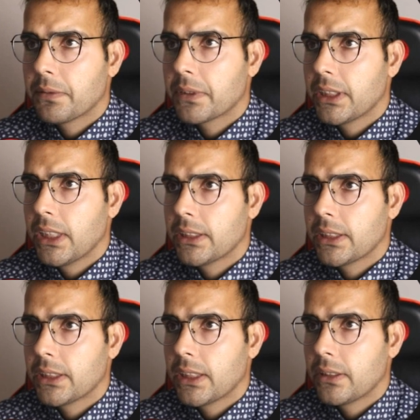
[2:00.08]
have
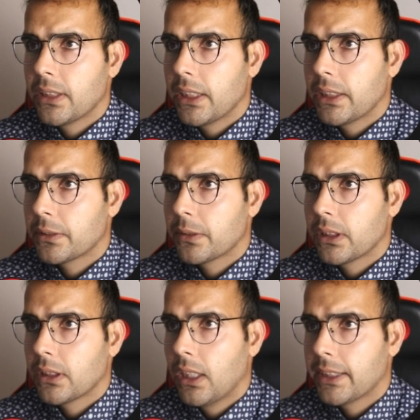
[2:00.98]
created a
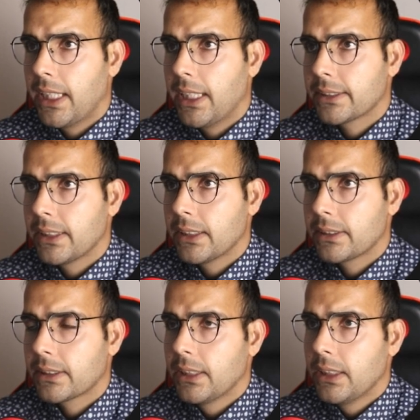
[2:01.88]
directory called
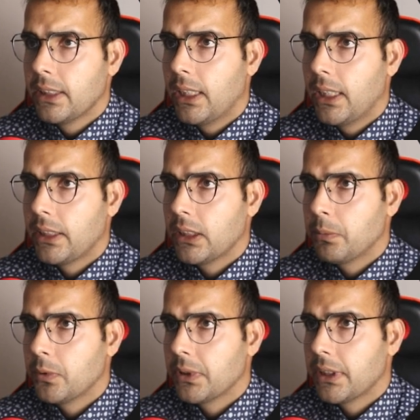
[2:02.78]
assets and I
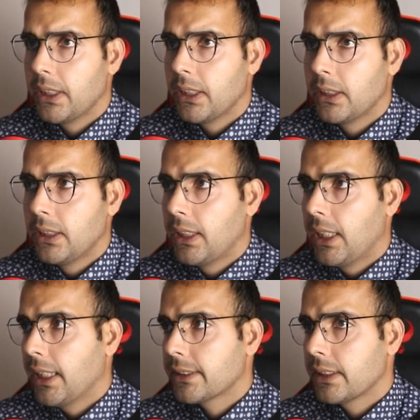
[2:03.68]
put the
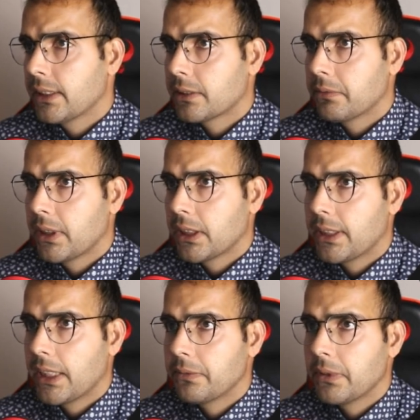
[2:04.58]
assets
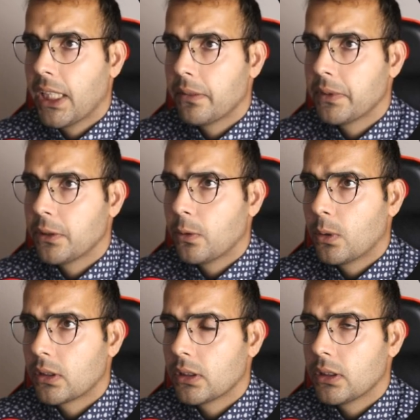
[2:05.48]
that we have in
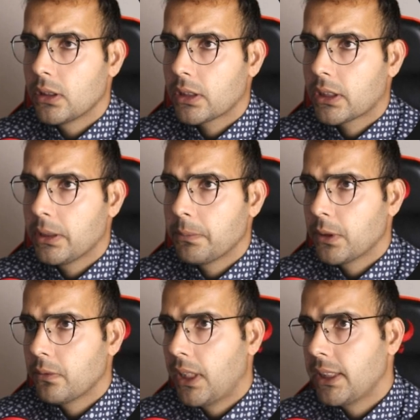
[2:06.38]
our
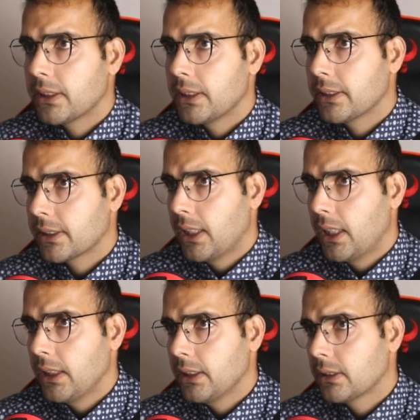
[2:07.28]
crypto wallet
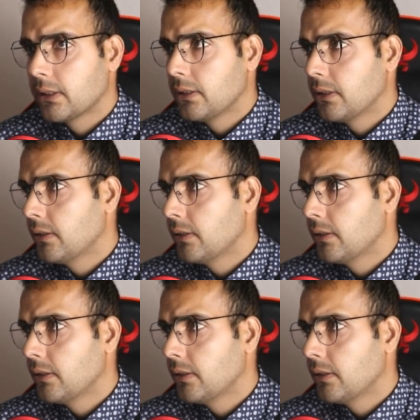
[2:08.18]
inside it.